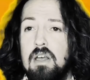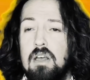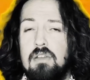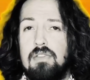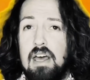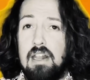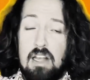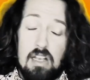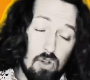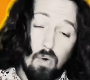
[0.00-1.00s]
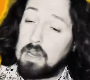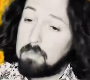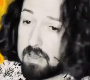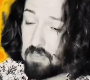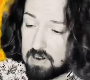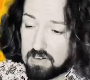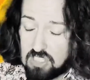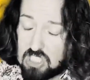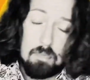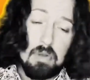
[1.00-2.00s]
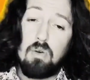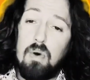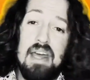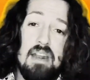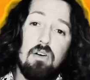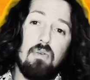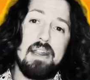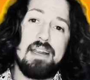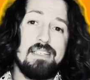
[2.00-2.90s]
that has already been there, chipping away at it already.